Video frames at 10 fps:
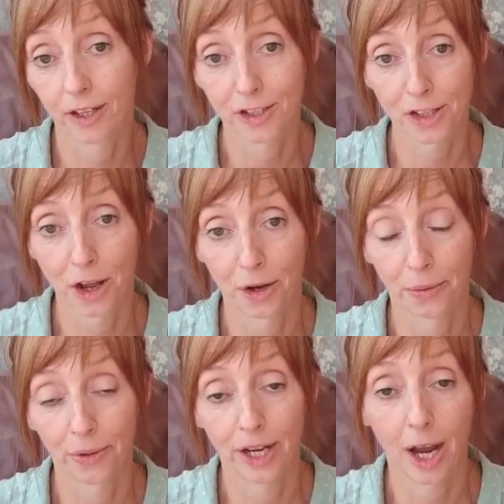
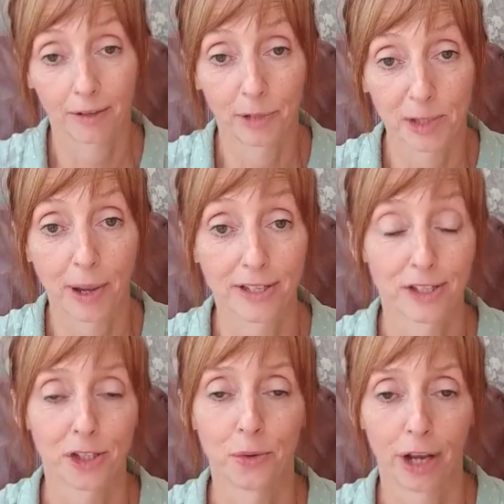So yeah,
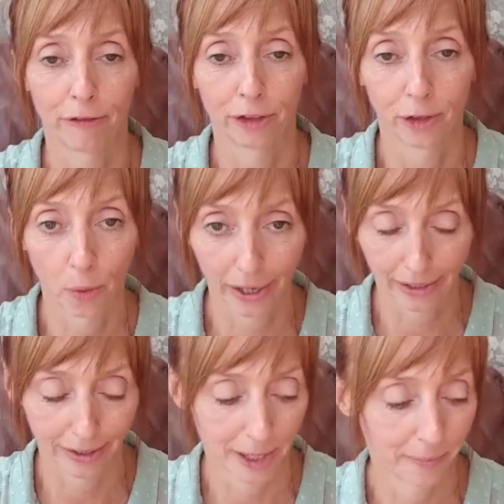spaces do get filled
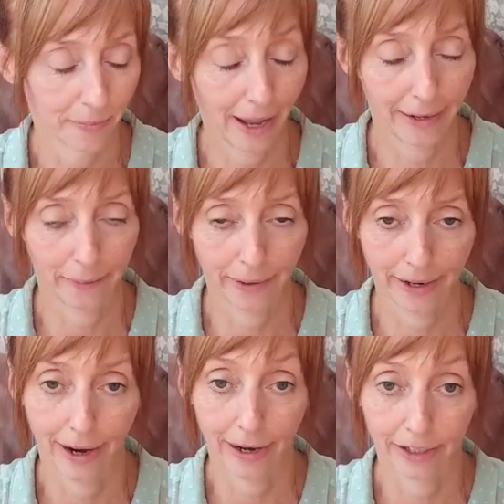quickly. Anyway,
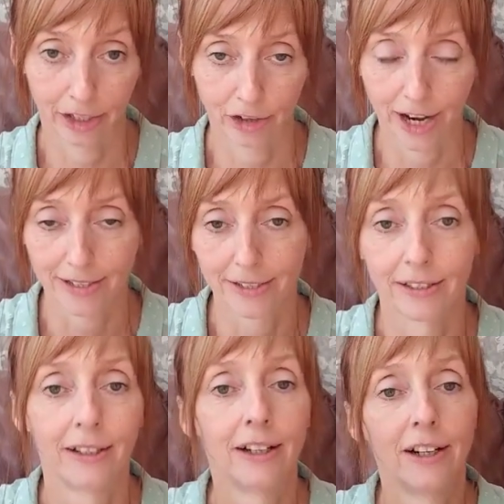I digress.
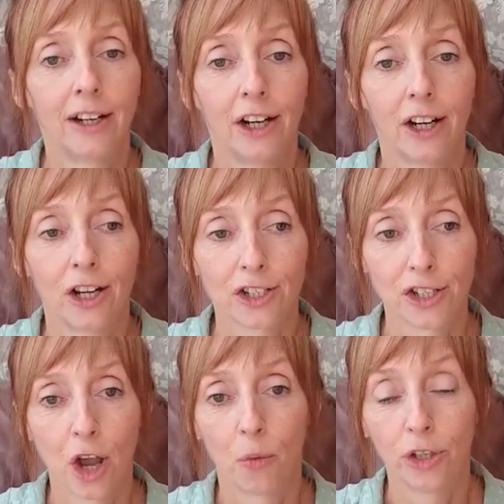
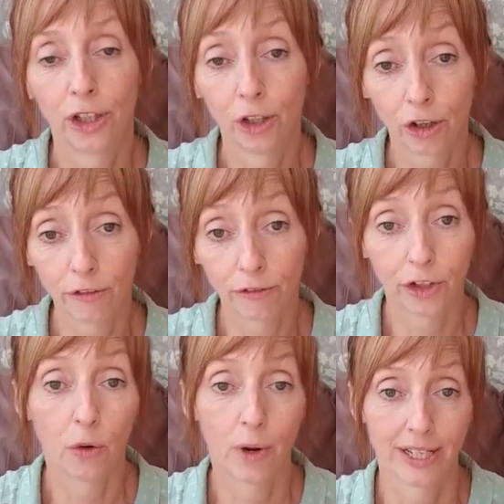So when you're looking for
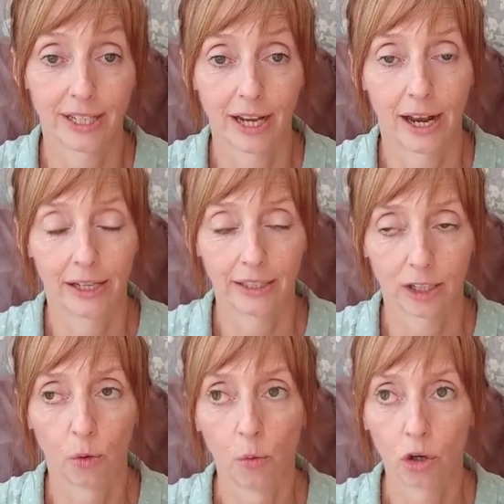your wedding cake,
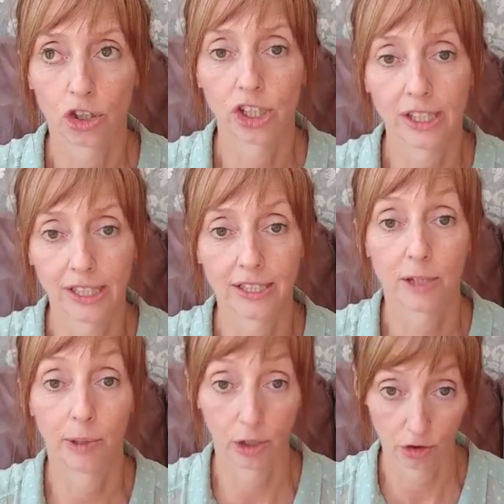what do you need
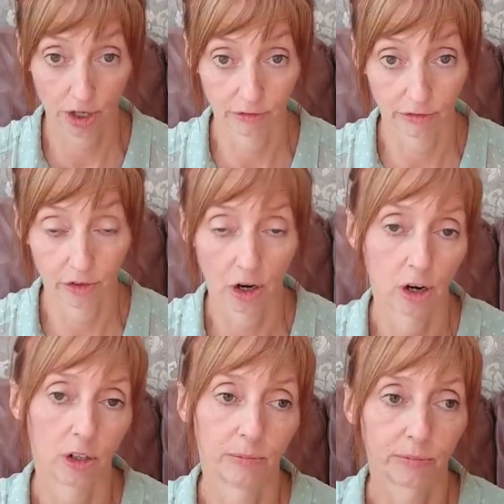to be looking
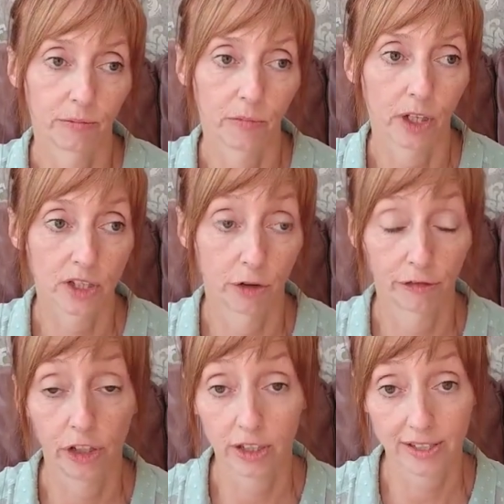for? So
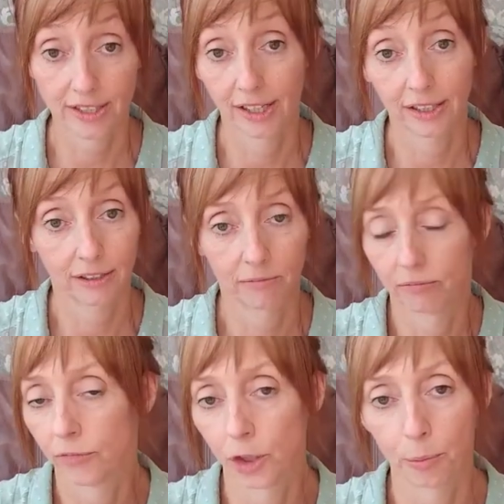firstly,
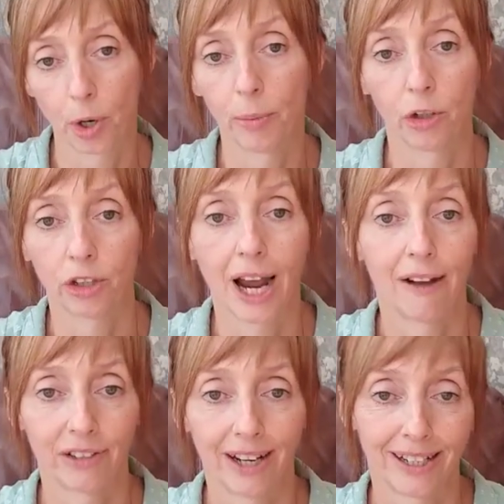you're probably going to
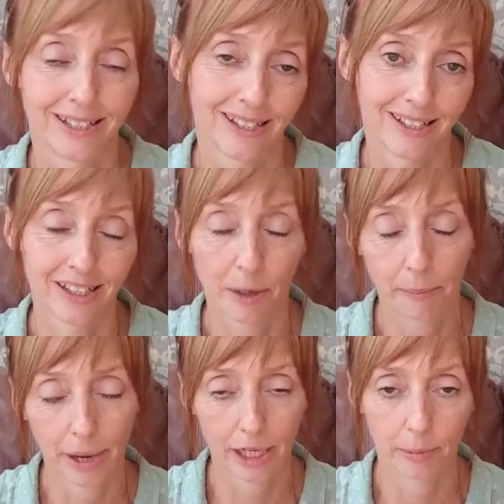have an idea
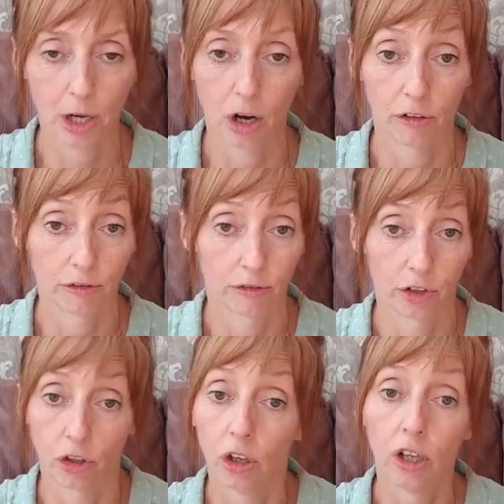maybe of the
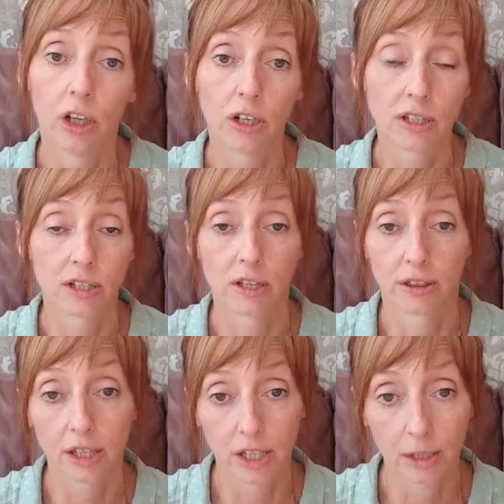colours, the
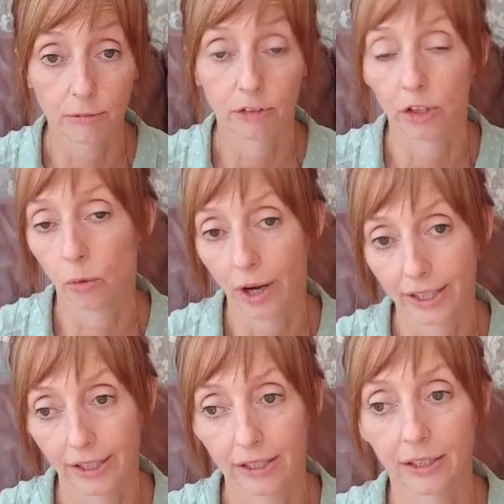theme for your
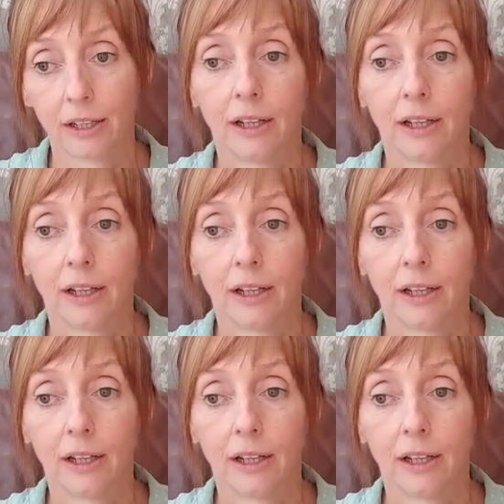wedding.